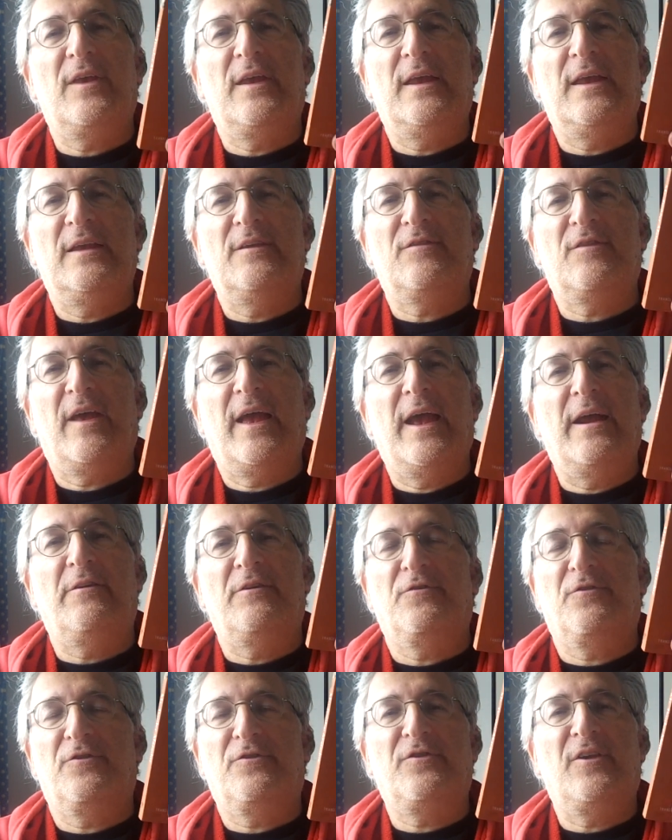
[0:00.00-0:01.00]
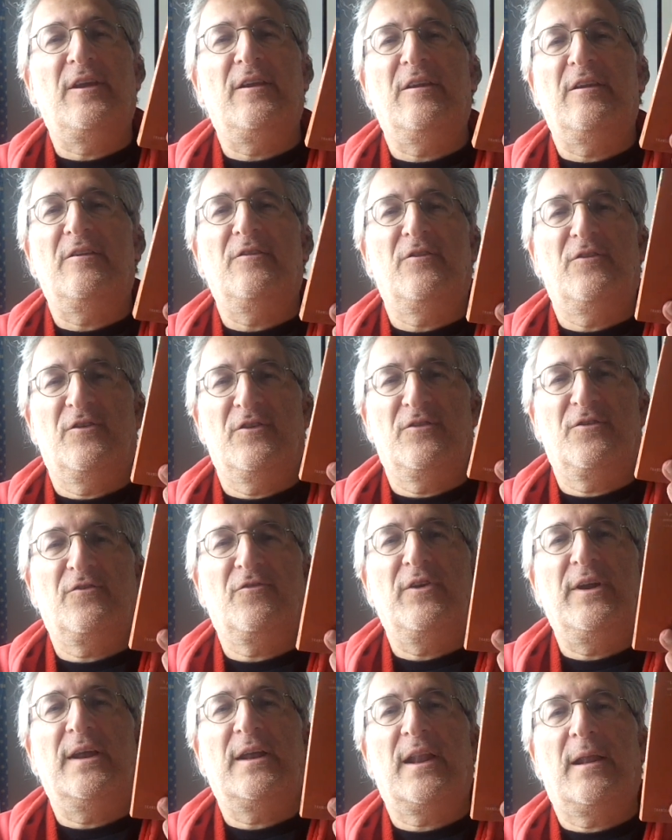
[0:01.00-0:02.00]
His hair is receded into just
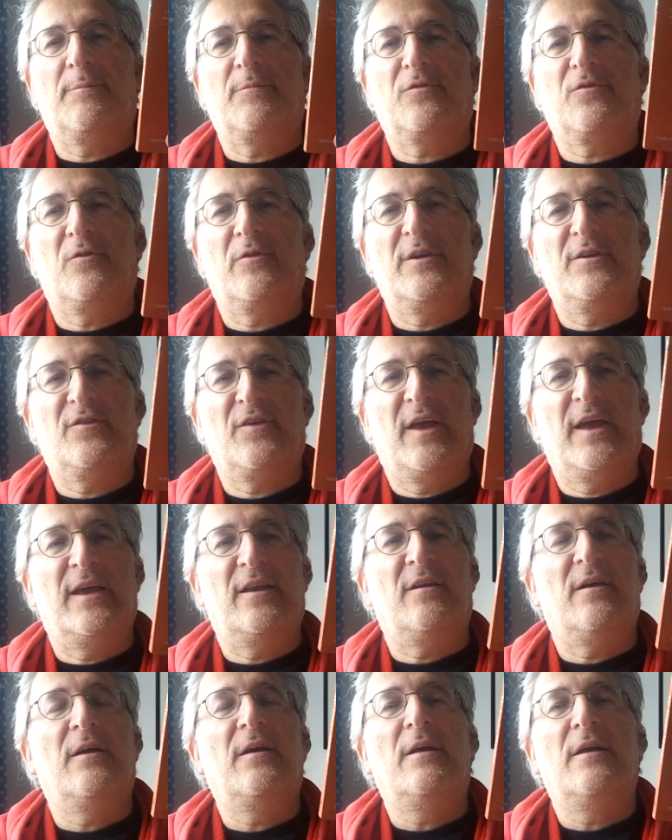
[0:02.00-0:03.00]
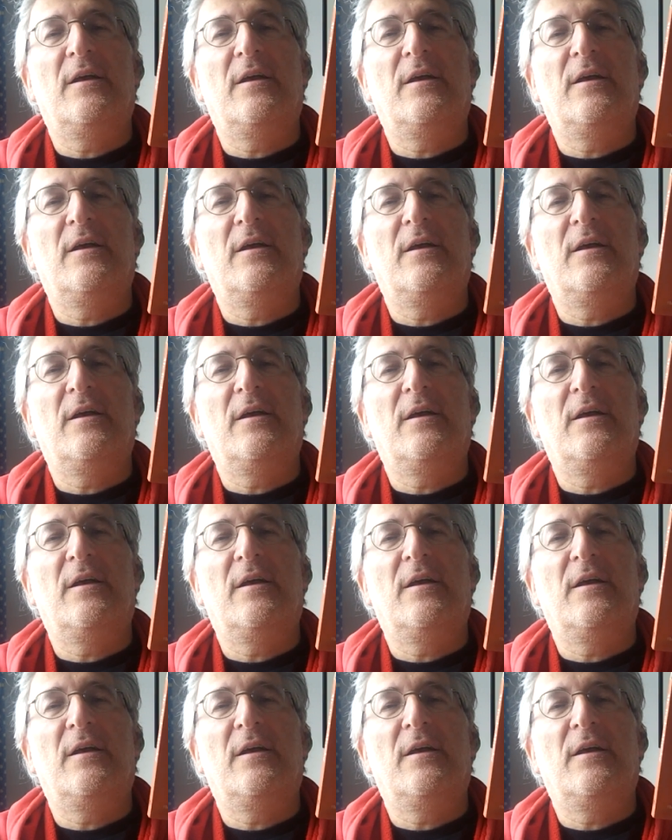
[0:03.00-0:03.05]
three clumps on his head.